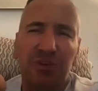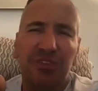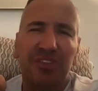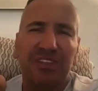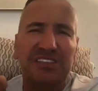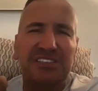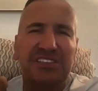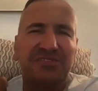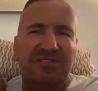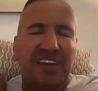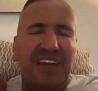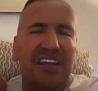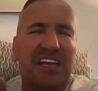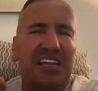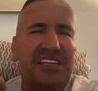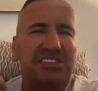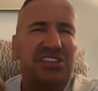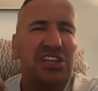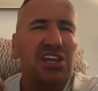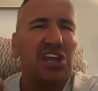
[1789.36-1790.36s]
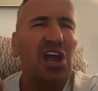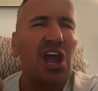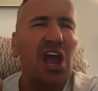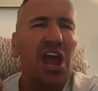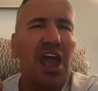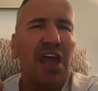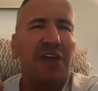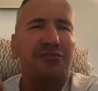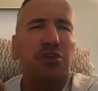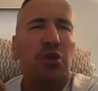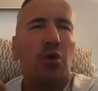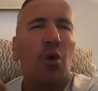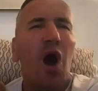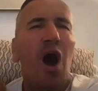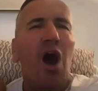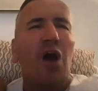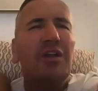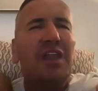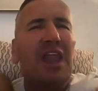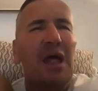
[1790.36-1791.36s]
with this thing is if you
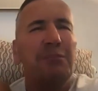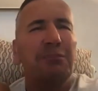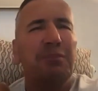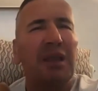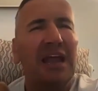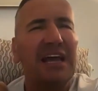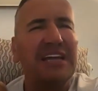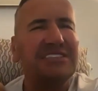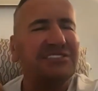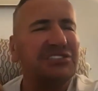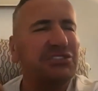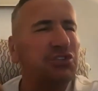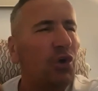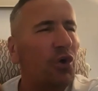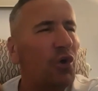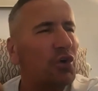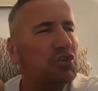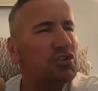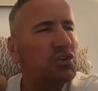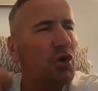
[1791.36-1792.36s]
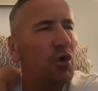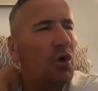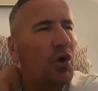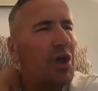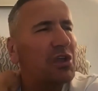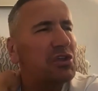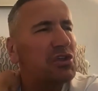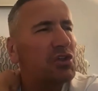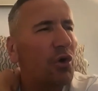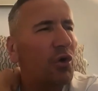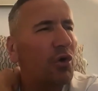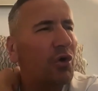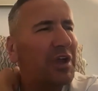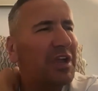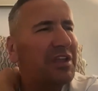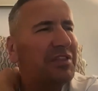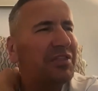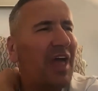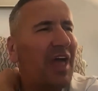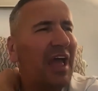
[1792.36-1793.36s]
are in that place and you're
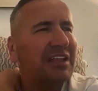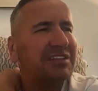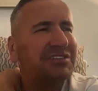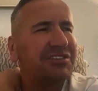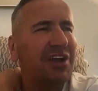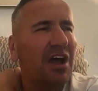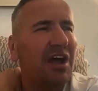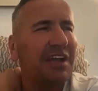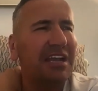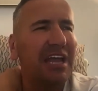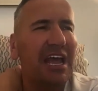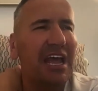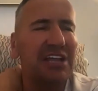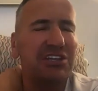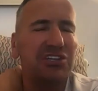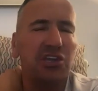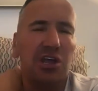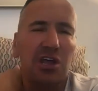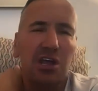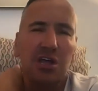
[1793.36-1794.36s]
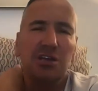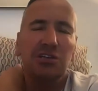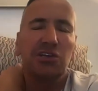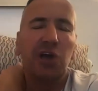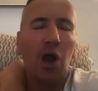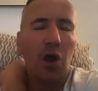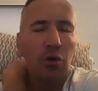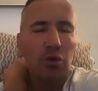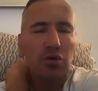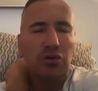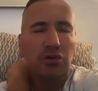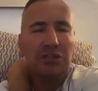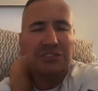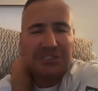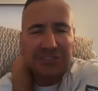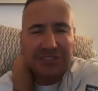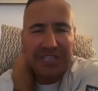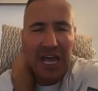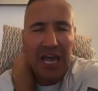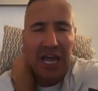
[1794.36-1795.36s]
in that kind of head, go
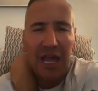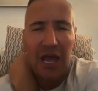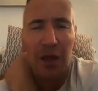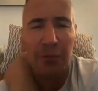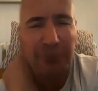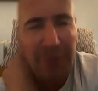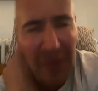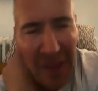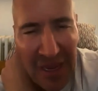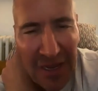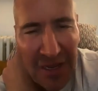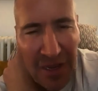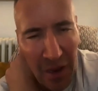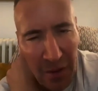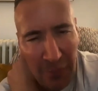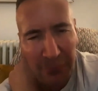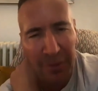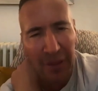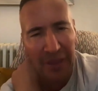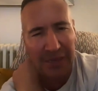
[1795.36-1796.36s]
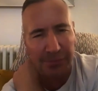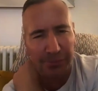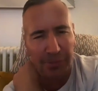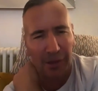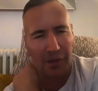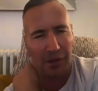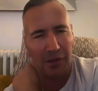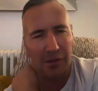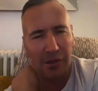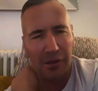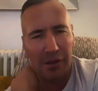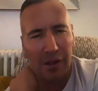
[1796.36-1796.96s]
and get a pen and paper.